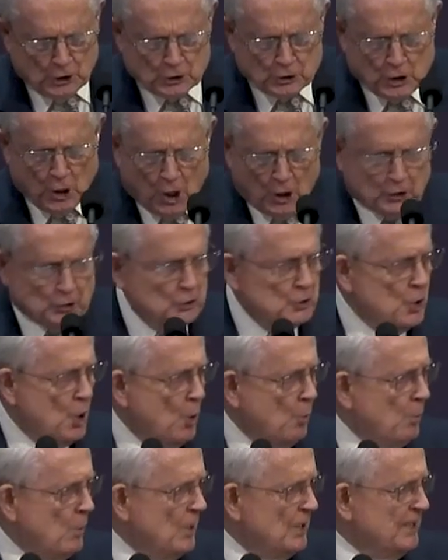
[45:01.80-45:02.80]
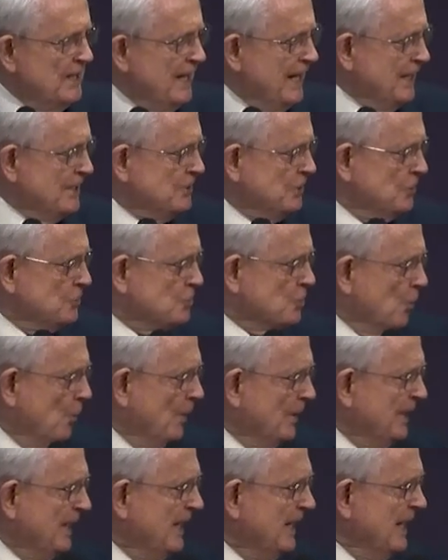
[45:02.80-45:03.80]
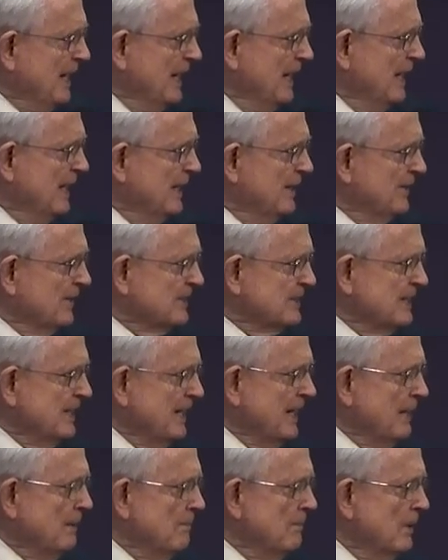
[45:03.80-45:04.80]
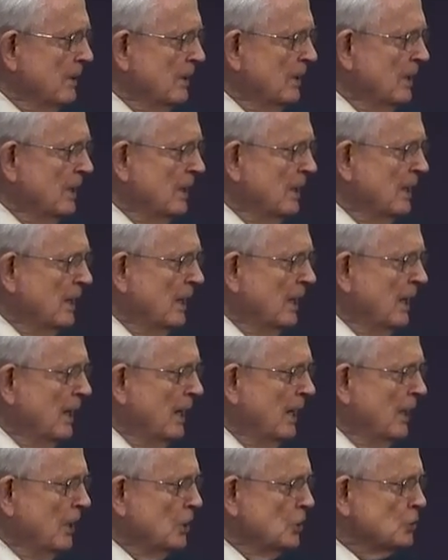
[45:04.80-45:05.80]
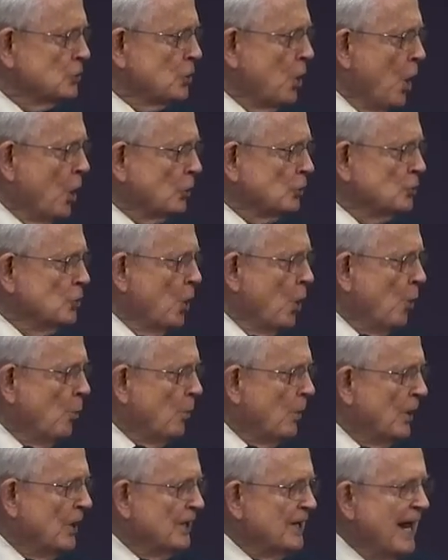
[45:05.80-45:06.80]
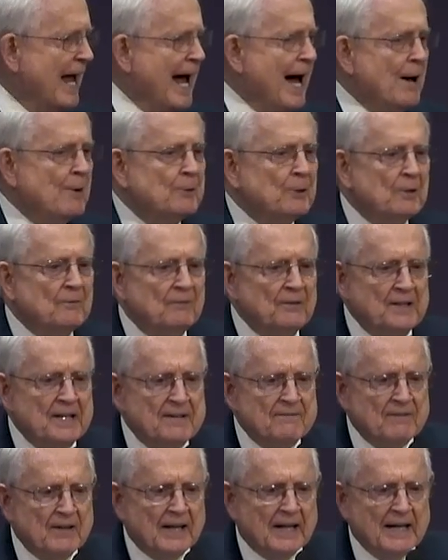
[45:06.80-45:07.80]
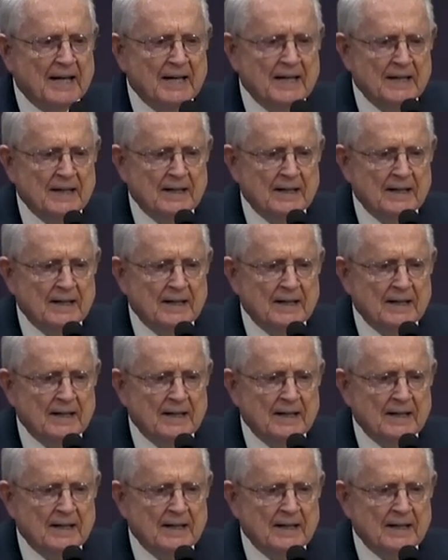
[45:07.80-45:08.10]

Talk no one into joining the team. Talk no one out of leaving.